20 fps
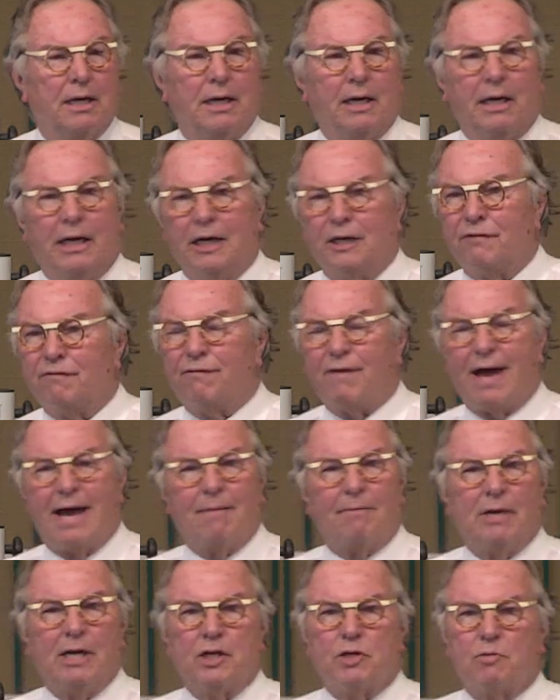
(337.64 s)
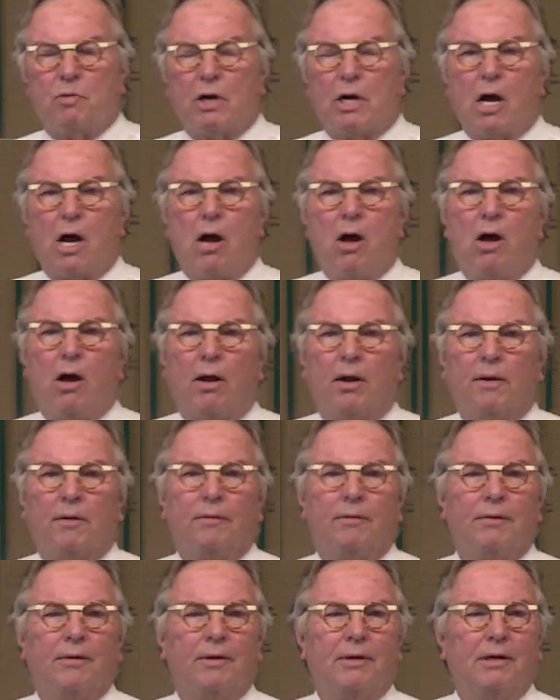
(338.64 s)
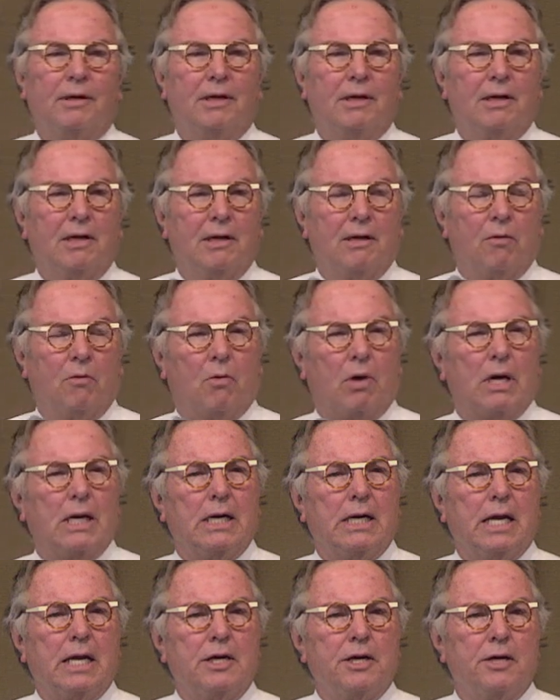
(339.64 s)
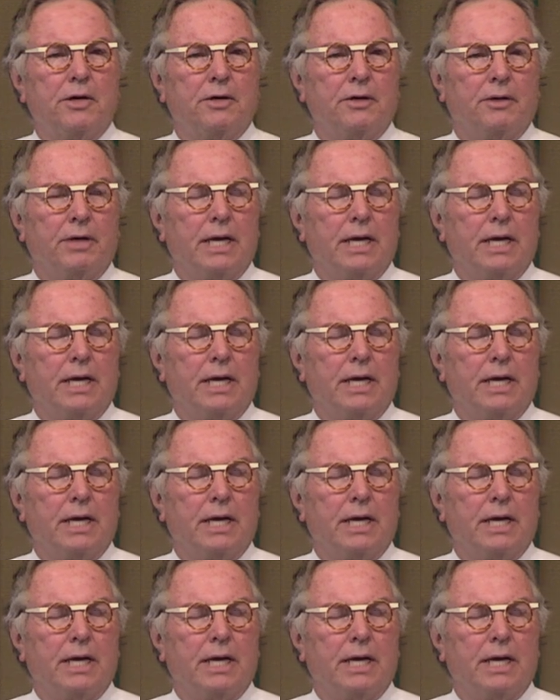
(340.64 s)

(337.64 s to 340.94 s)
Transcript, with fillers: His families were gone. What did he do?